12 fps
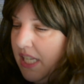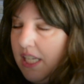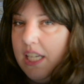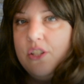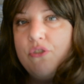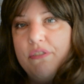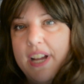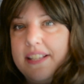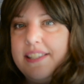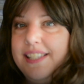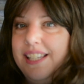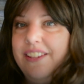
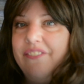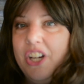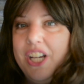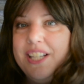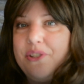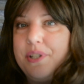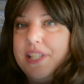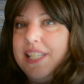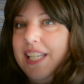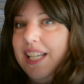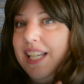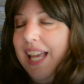Interesting, very
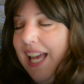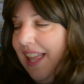interesting.